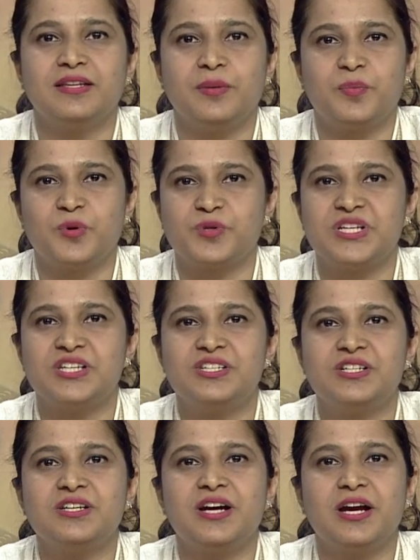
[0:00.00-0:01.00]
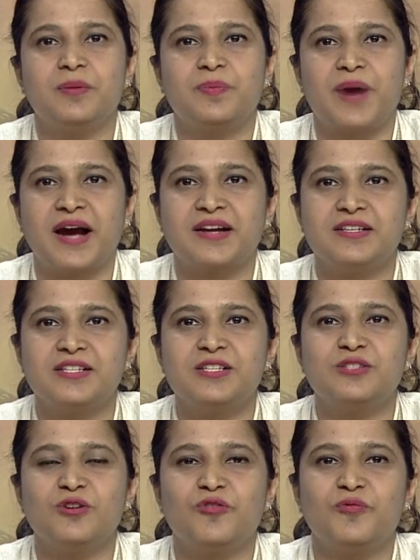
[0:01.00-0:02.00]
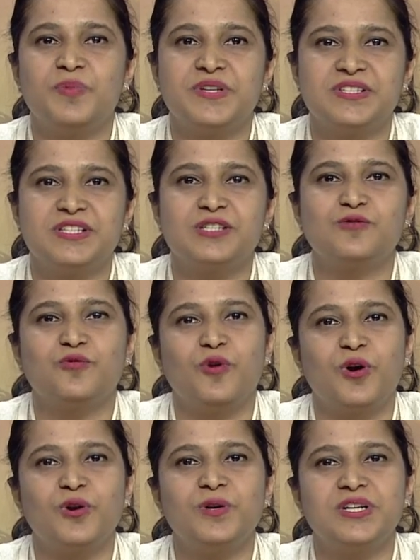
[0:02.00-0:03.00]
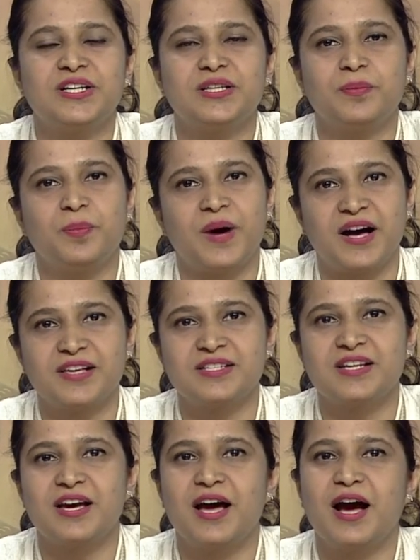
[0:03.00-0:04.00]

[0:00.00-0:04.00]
The procedure and practices of business followed in the past